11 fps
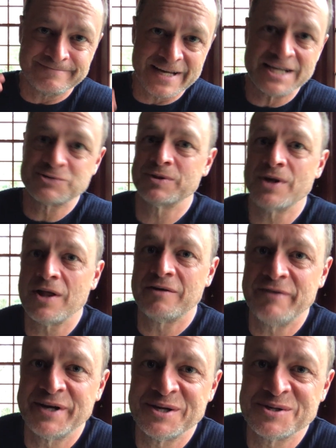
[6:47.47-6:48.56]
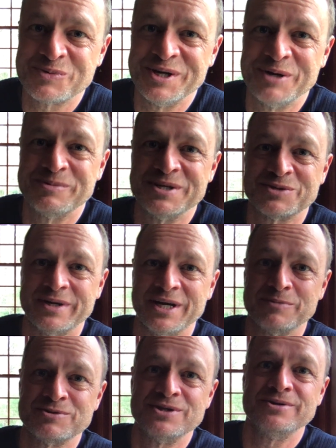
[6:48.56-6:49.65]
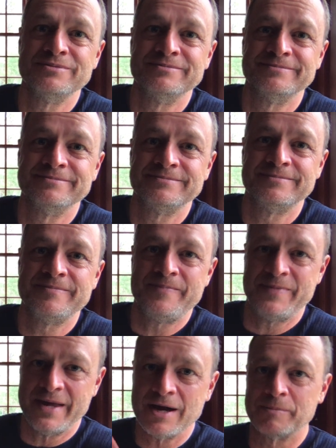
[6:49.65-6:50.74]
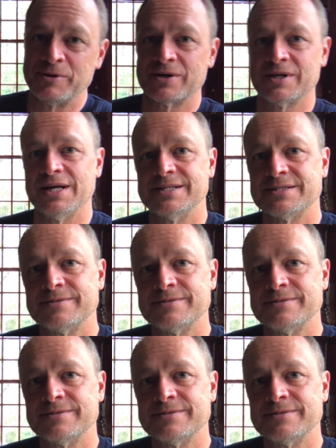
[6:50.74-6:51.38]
As with all our videos, we hope this one helps you help your clients